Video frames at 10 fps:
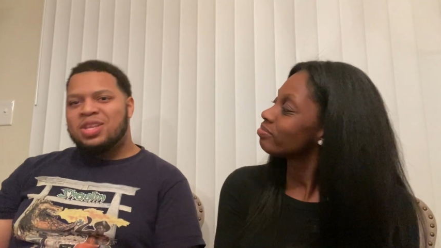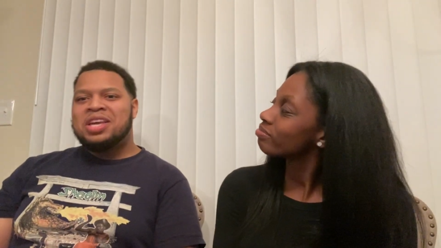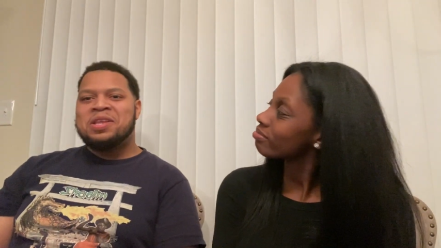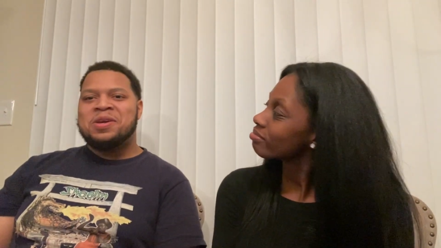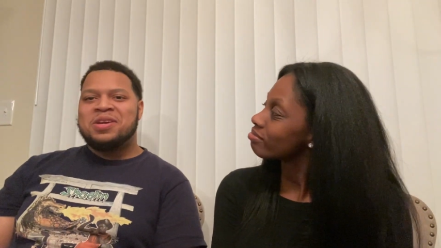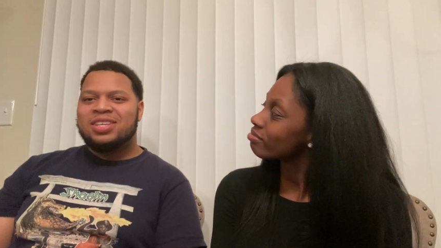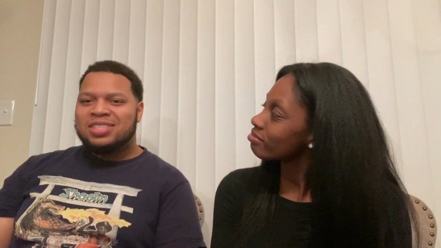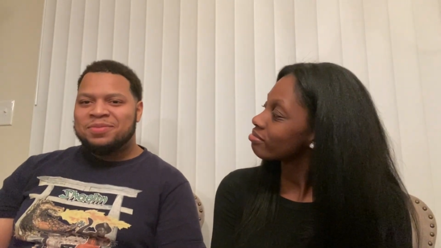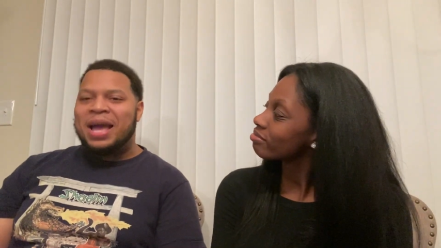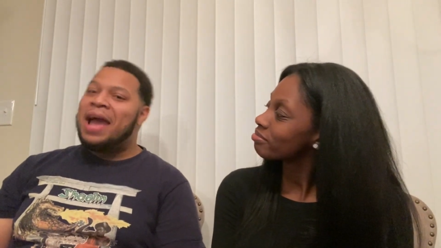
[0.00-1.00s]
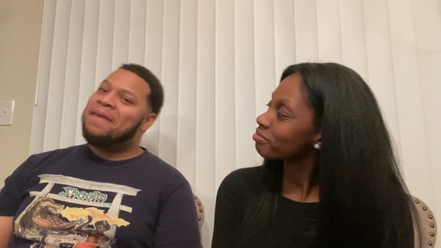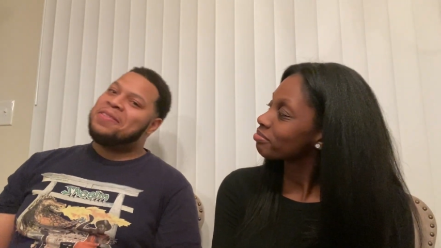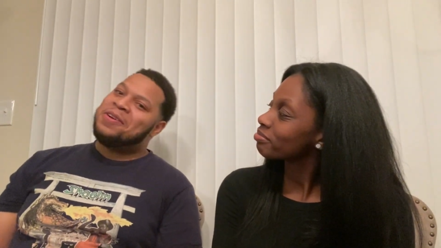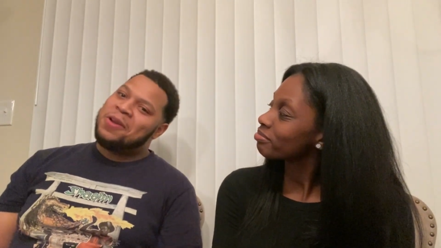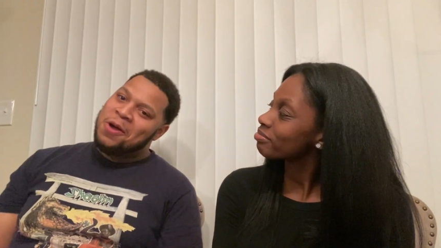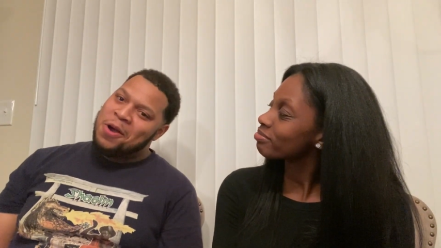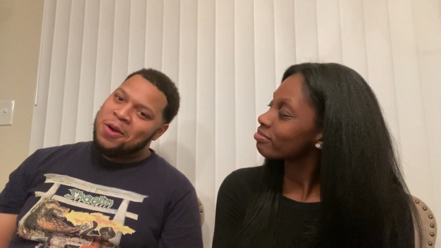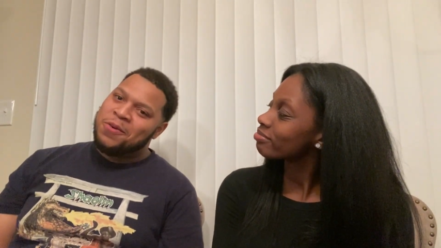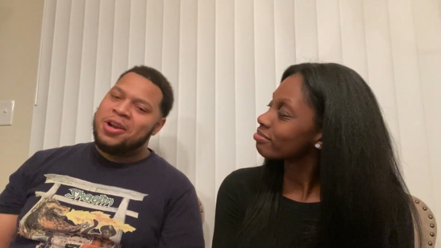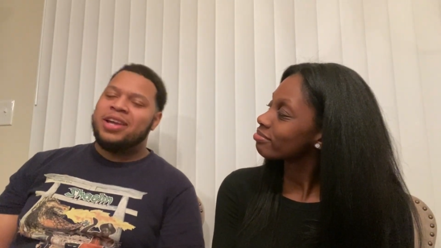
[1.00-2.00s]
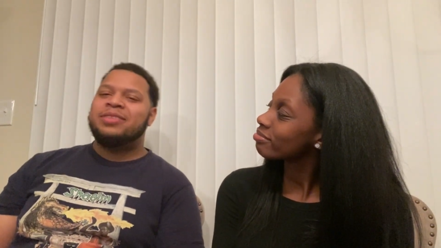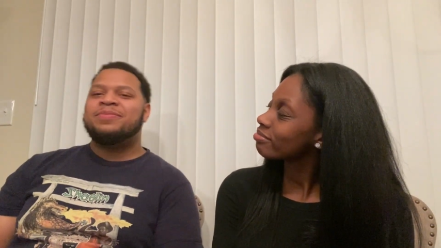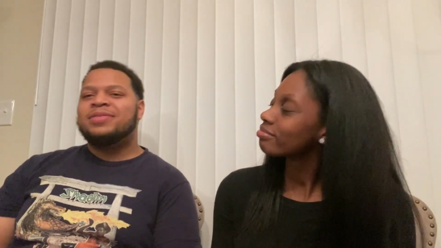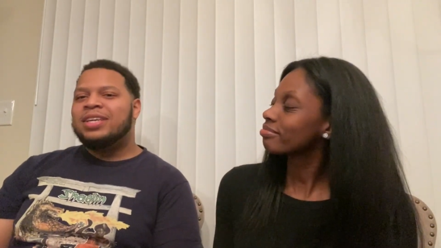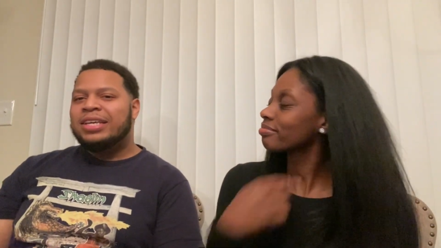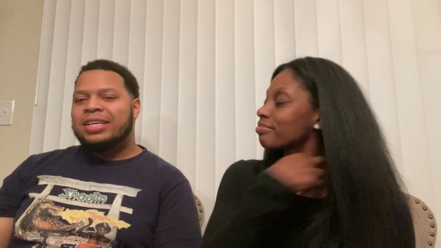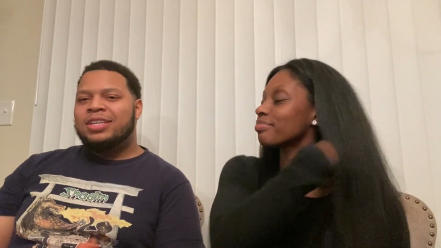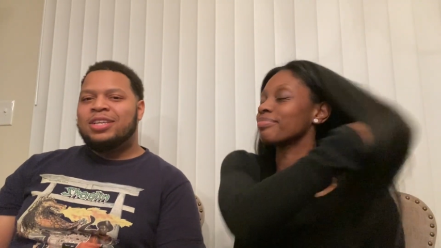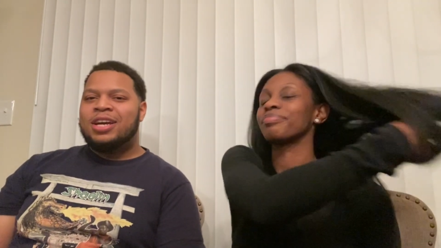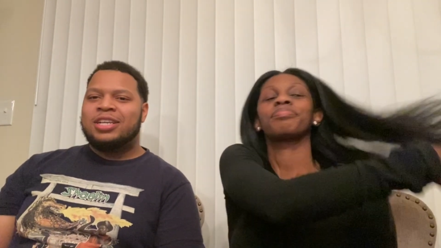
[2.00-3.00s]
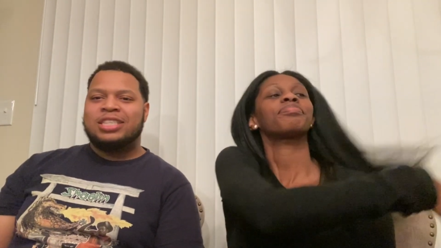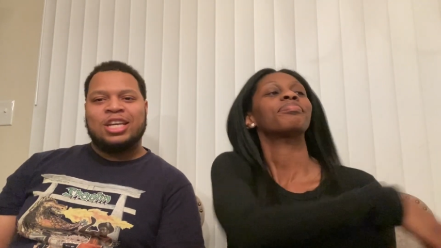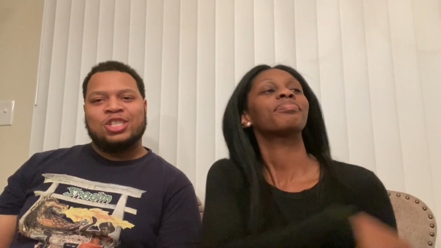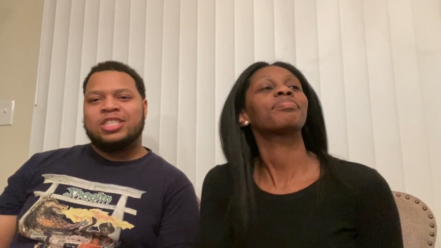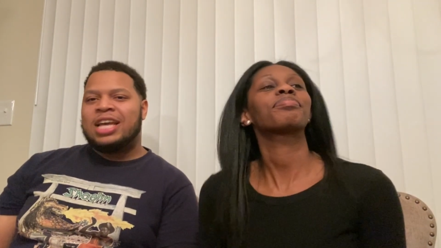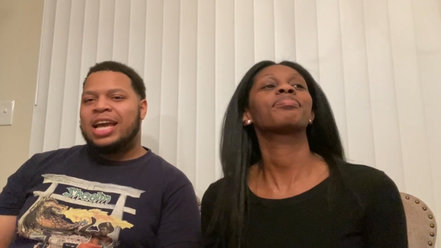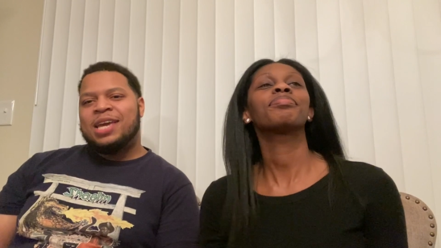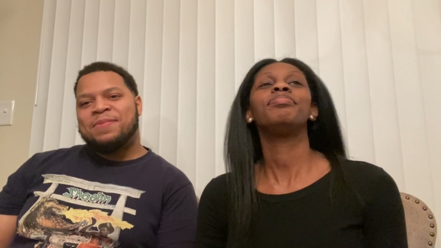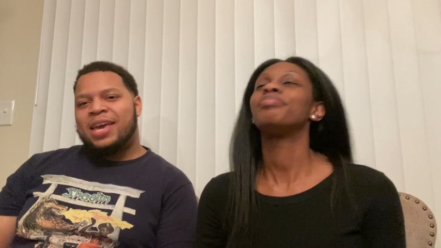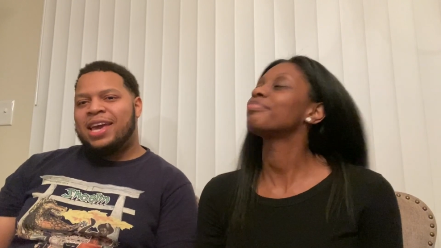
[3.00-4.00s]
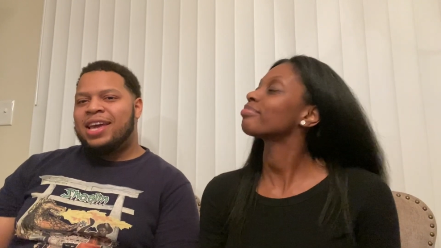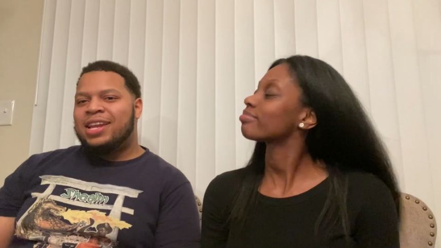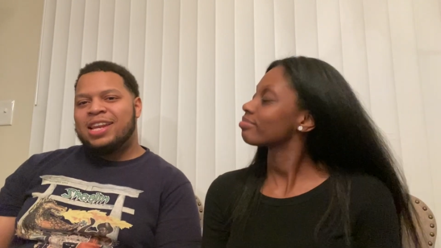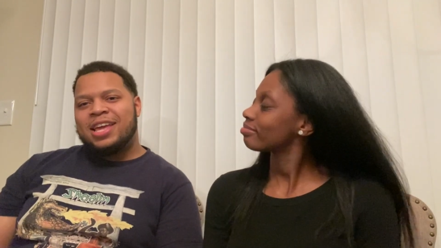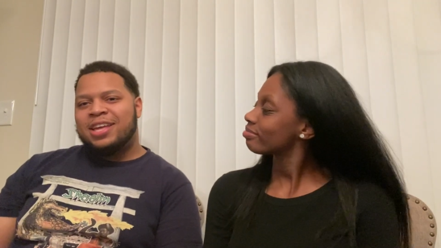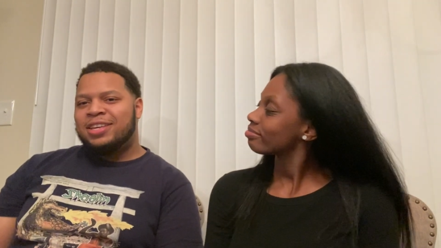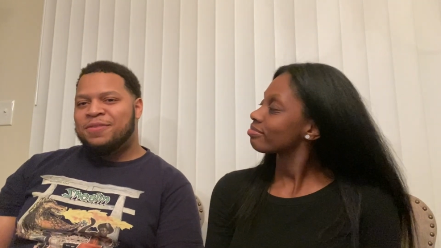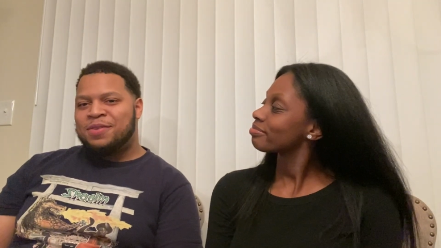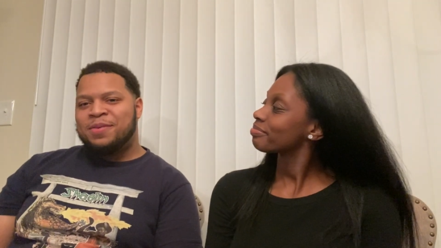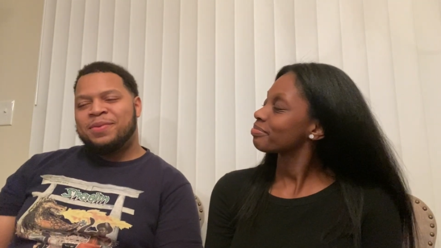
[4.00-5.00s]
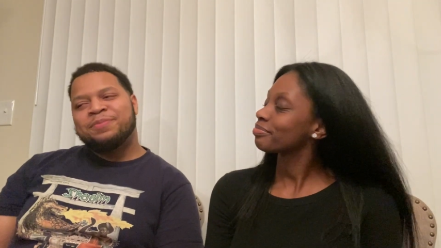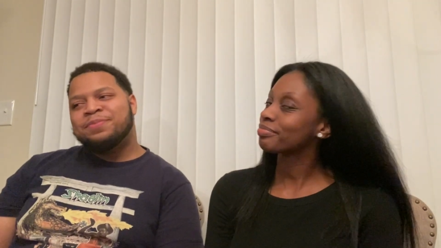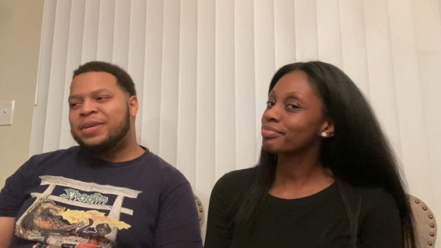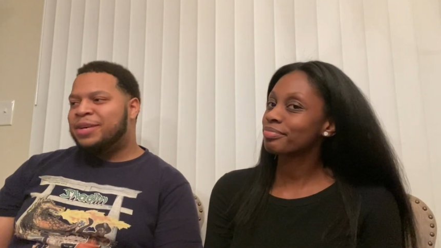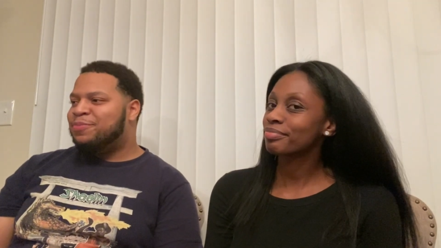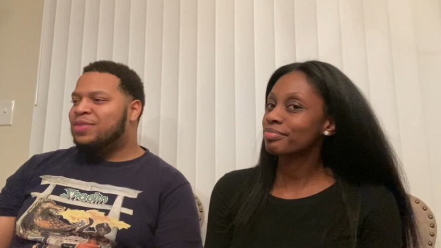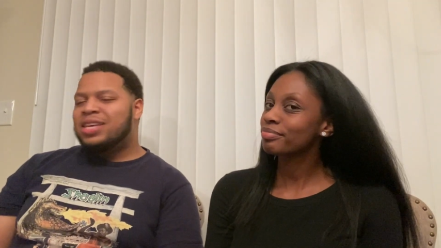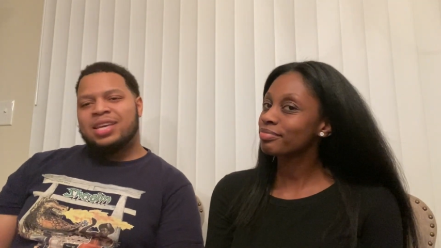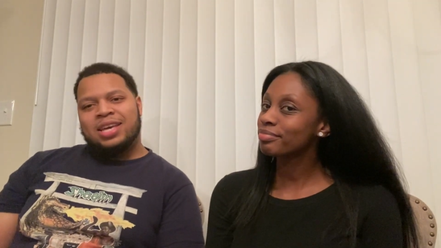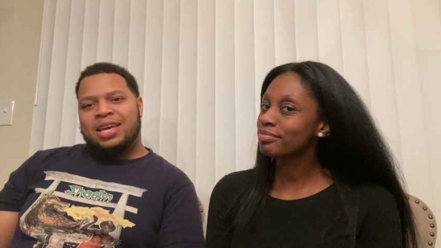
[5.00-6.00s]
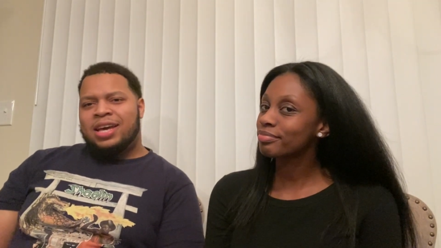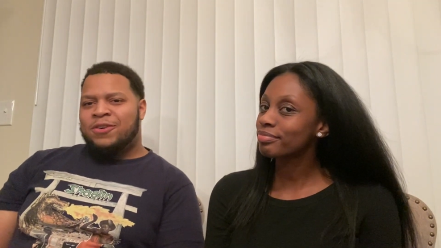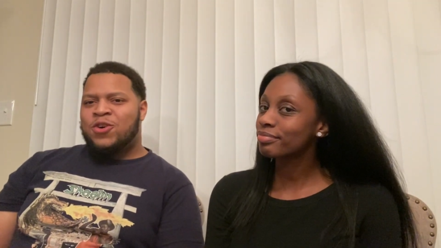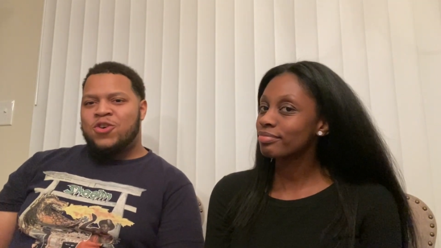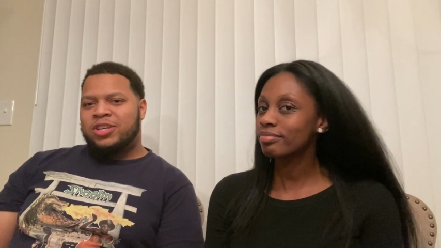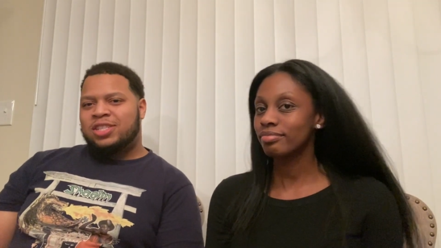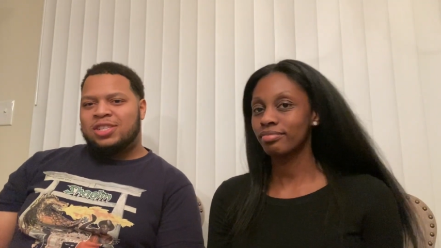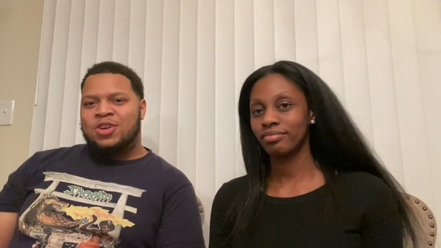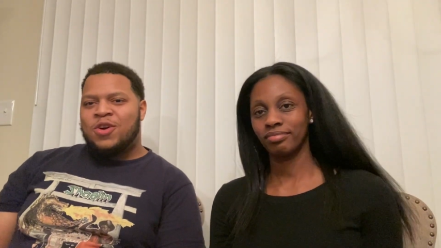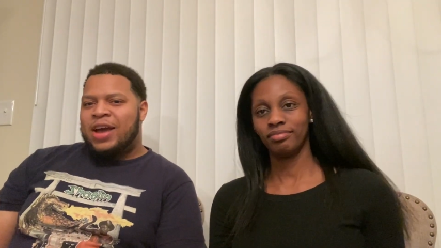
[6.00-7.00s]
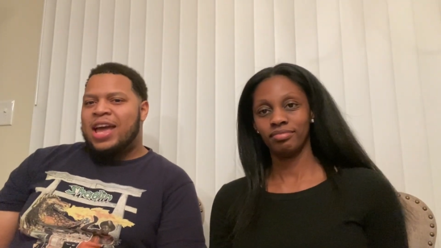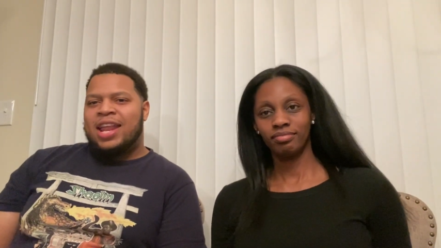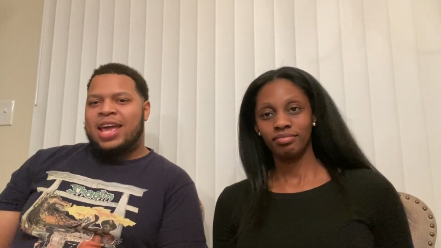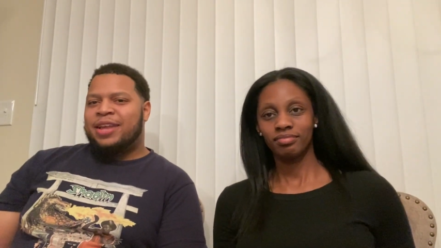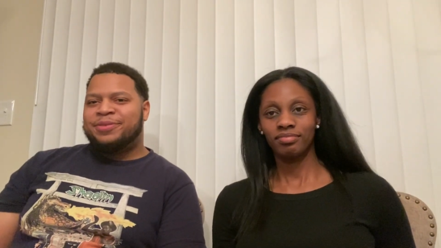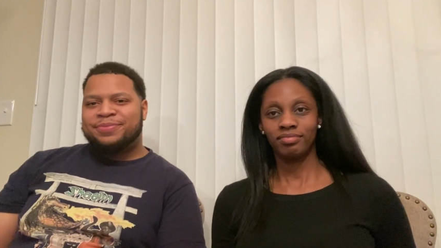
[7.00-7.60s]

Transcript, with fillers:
Speaker 1: it is. After the long run, you know what I'm saying? You just got to keep your head in there. You feel me? But of course, you're going to have that.